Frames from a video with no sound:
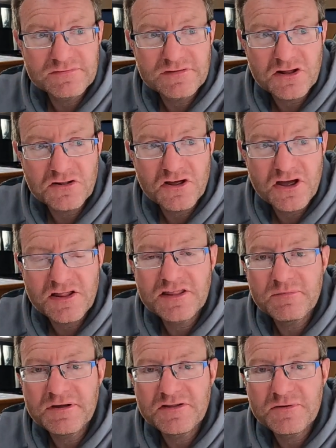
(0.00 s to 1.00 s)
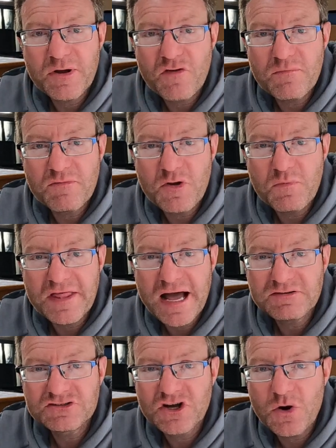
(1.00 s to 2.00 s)
they'll be over the moon with
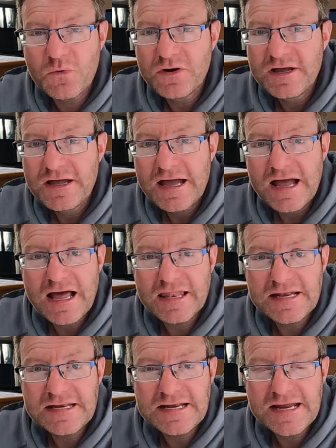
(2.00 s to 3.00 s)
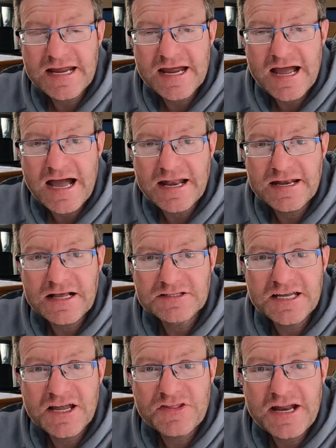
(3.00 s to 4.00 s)
that. So I'll end it here, and I'll
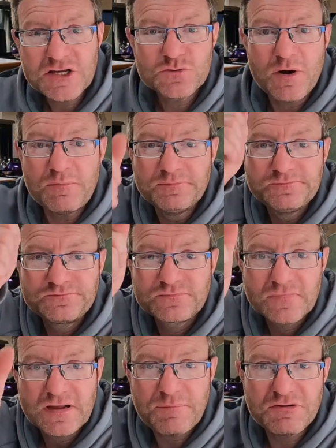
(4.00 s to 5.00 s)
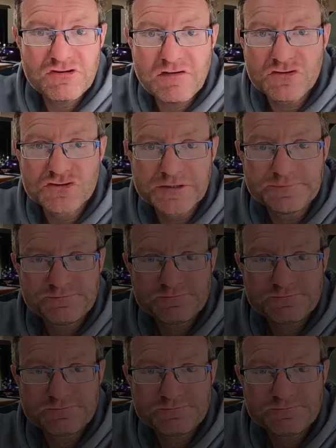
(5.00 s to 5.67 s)
see you on the next one. Happy travels.